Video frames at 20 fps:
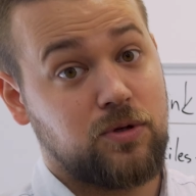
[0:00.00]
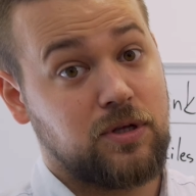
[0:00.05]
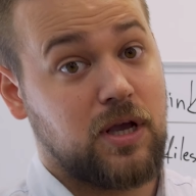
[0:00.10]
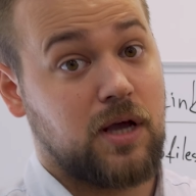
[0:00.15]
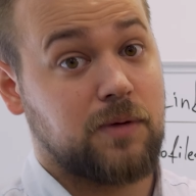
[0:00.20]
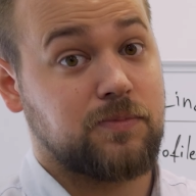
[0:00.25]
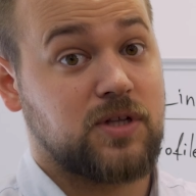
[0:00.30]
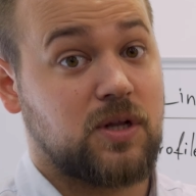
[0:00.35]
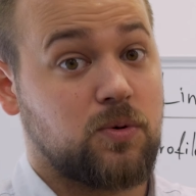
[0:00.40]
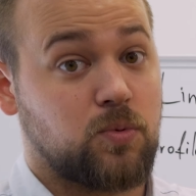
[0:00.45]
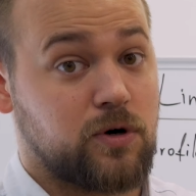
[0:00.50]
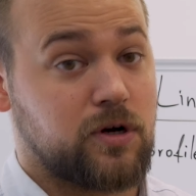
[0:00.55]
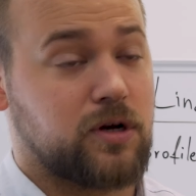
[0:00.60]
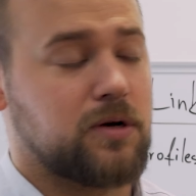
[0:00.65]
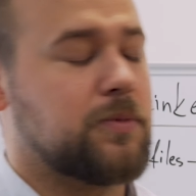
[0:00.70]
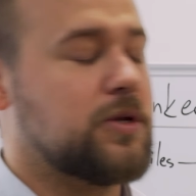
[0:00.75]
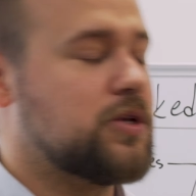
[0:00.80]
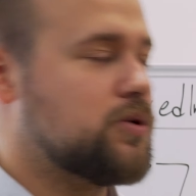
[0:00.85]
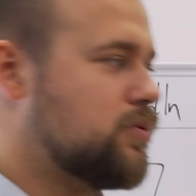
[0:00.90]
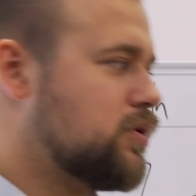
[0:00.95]
DMs that we're
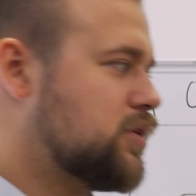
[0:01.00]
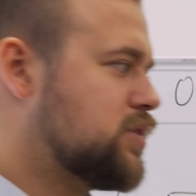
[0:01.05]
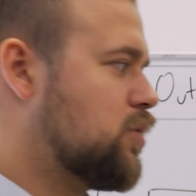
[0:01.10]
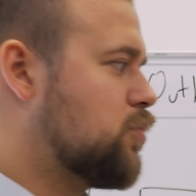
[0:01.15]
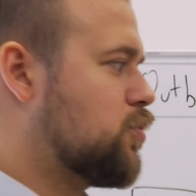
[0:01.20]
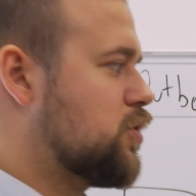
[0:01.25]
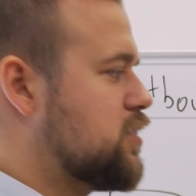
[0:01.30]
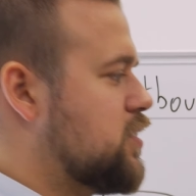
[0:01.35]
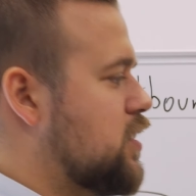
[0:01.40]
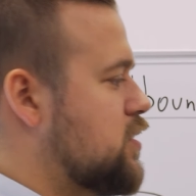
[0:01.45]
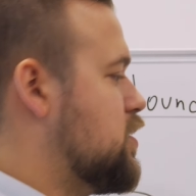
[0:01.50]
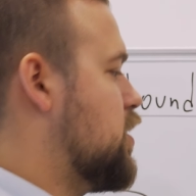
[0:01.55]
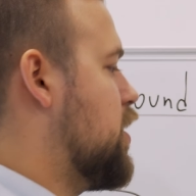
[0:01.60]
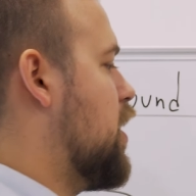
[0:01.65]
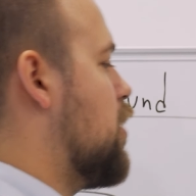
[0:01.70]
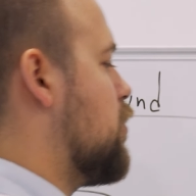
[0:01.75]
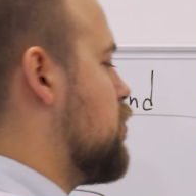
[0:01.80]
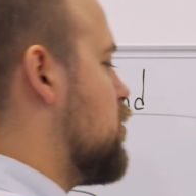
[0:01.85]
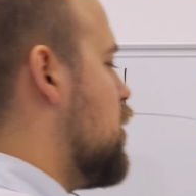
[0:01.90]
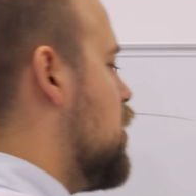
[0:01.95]
gonna be doing? So we're testing
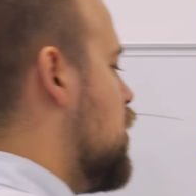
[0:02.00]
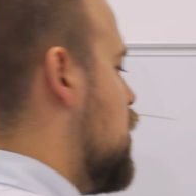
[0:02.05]
out